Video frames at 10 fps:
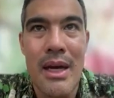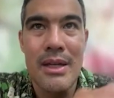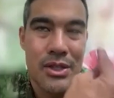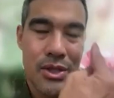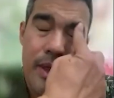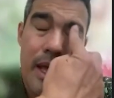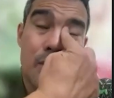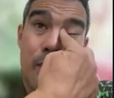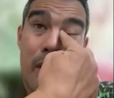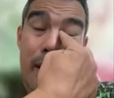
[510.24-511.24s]
So
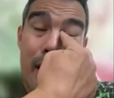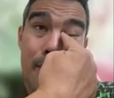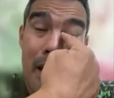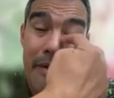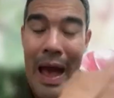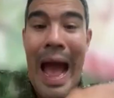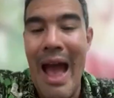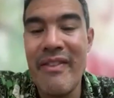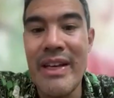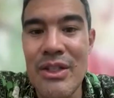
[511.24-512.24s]
that's where I kept
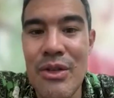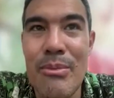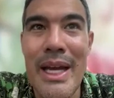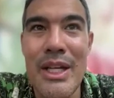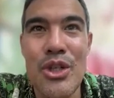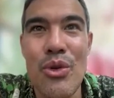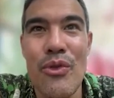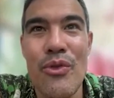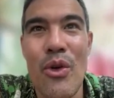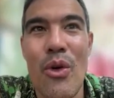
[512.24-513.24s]
having to make
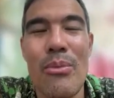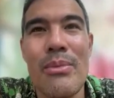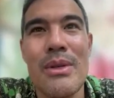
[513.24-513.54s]
short form.